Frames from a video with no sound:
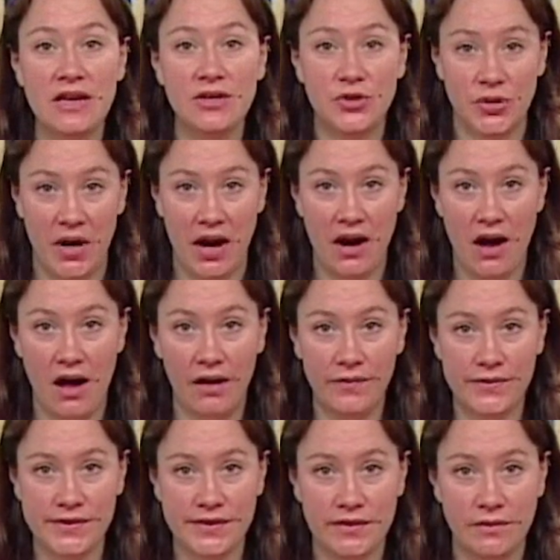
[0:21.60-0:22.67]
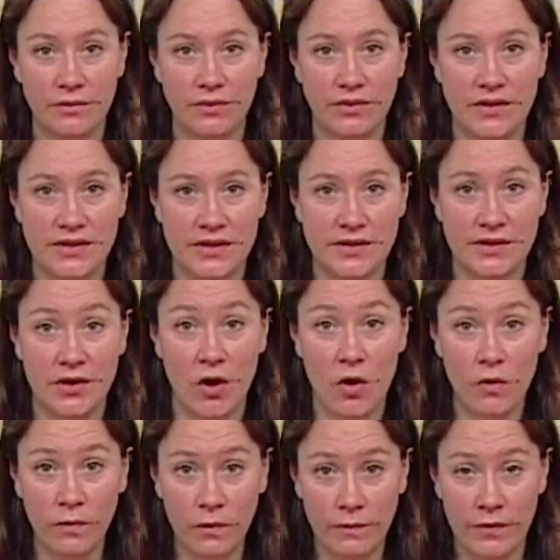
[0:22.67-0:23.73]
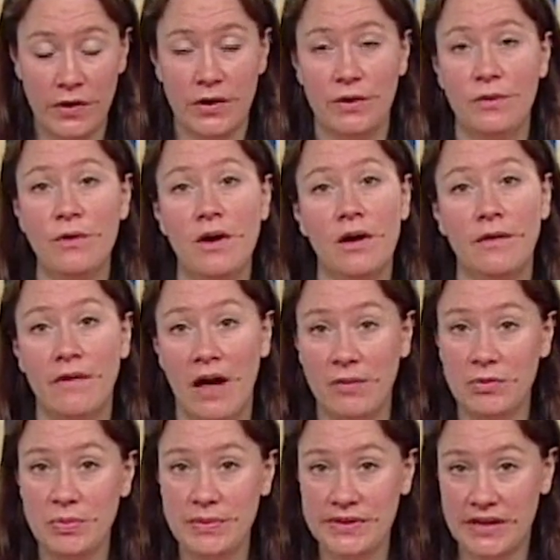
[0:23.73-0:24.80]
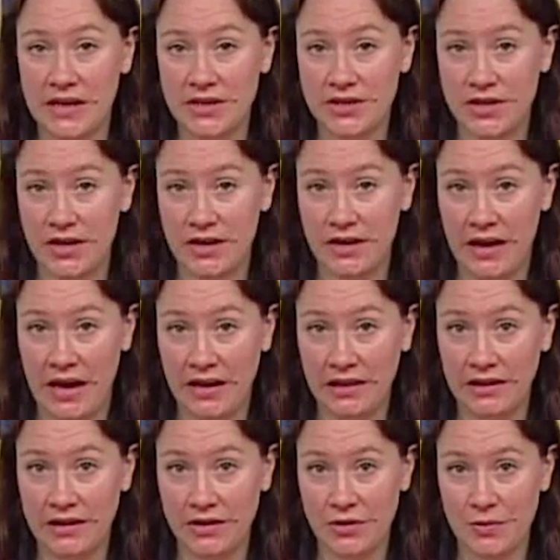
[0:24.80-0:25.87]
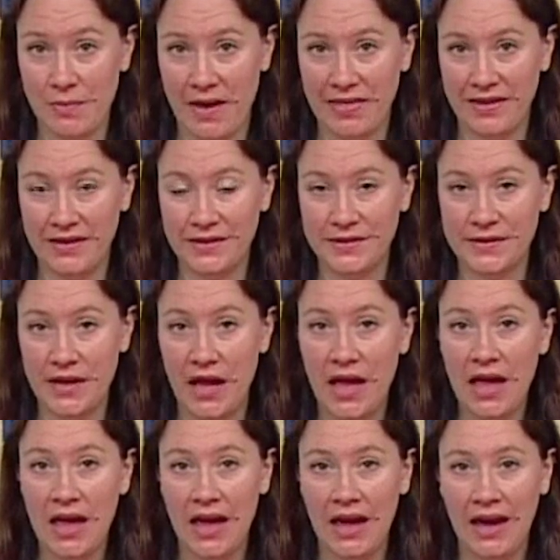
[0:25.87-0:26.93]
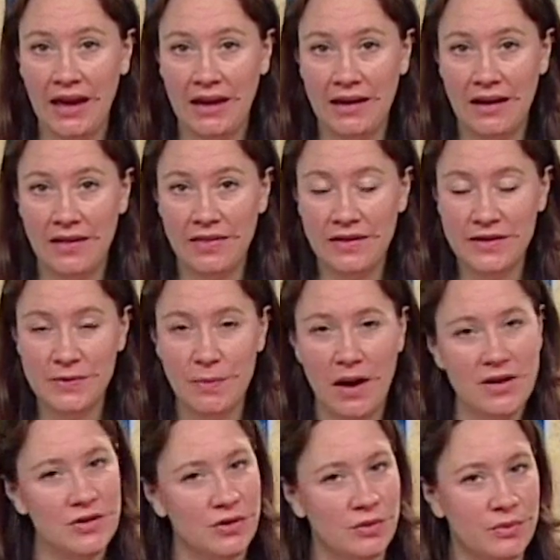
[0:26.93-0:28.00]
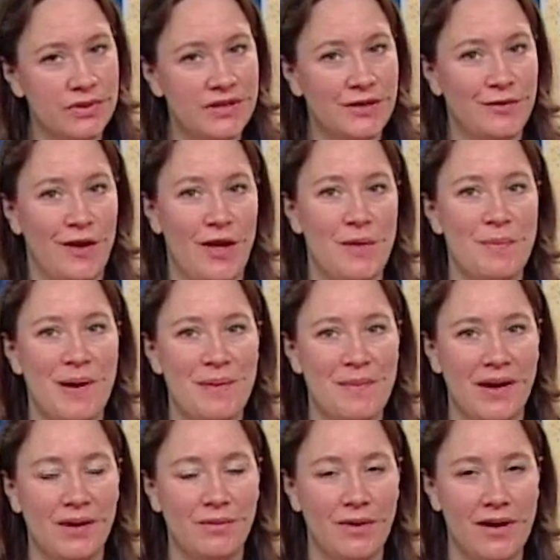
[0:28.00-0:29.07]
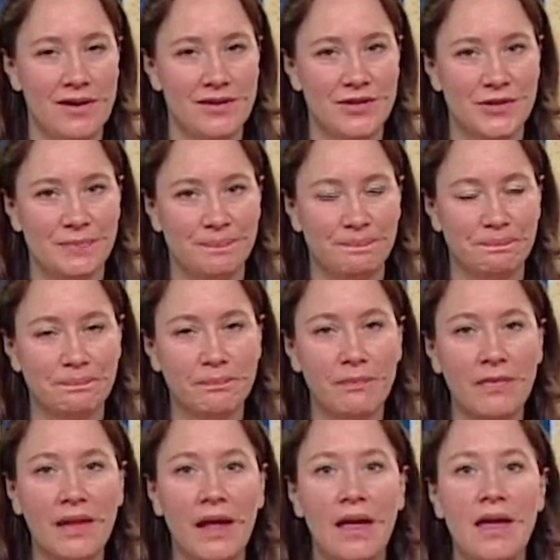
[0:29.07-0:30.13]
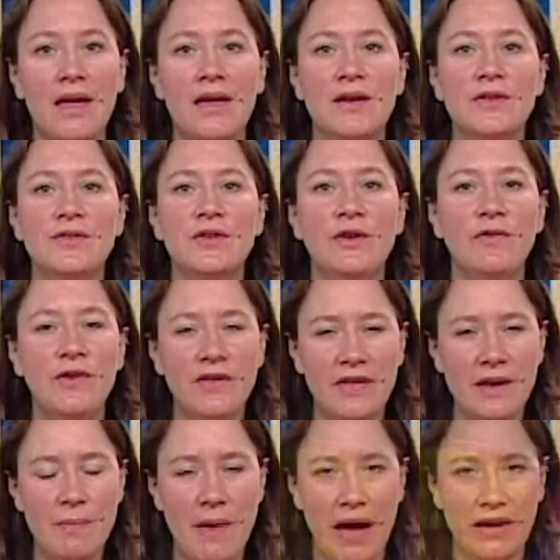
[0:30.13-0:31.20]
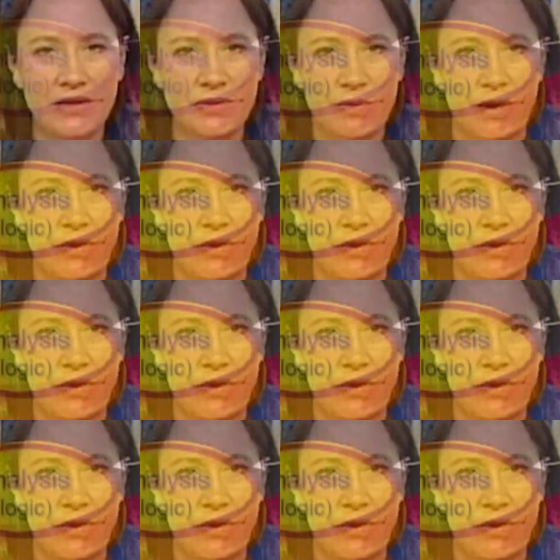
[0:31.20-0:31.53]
Trade-offs. This is an overview of optimization and analytical methods. And this module was developed by Mike Runge. So if you think back to our